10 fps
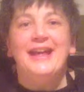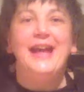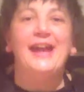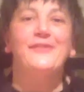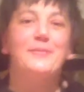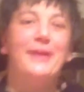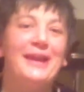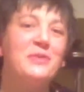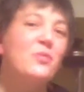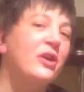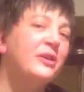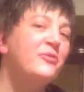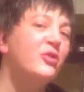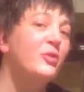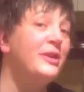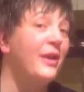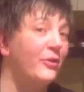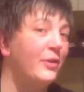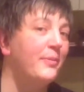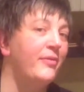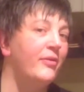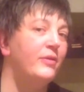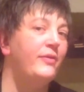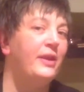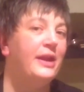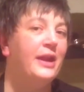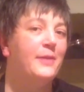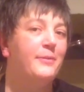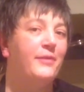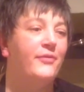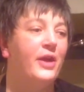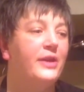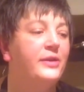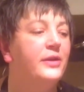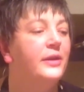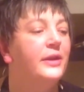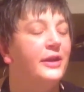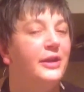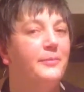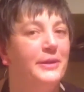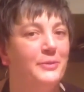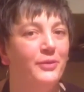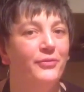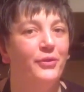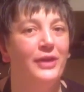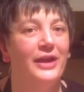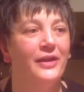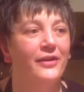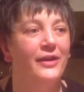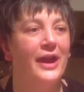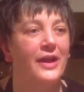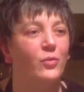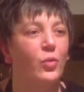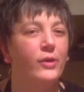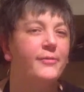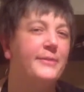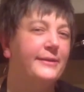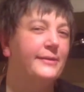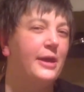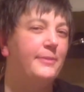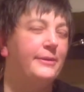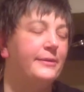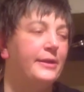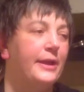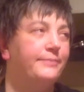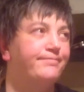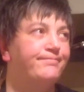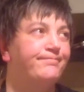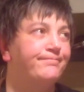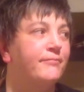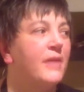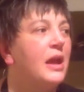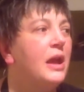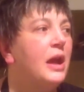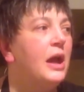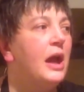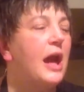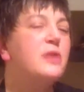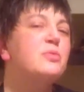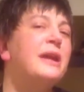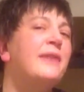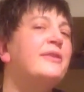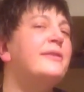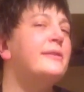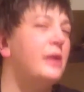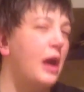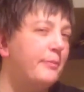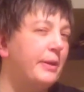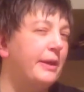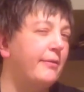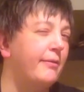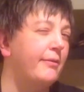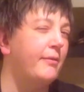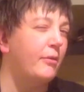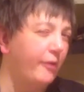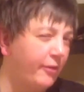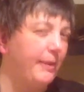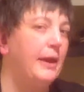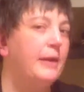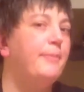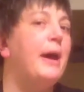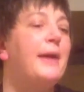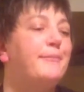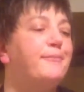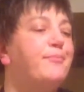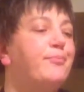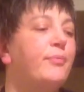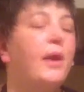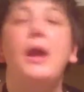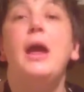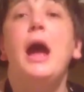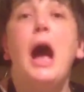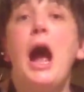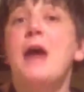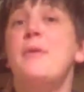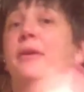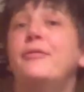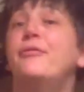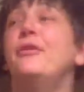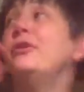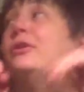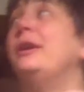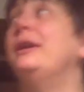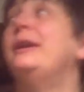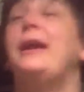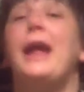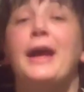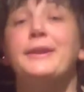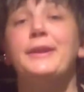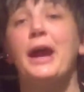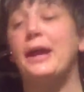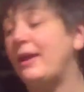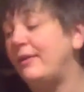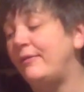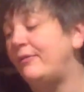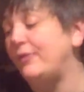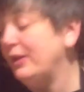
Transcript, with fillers: Hey everybody and welcome to another episode of Eating Can Be Fun. Beemore Foodie here and what's my topic tonight? Mm. I don't really have a topic so to speak, but I'm on a fritter kick again. I have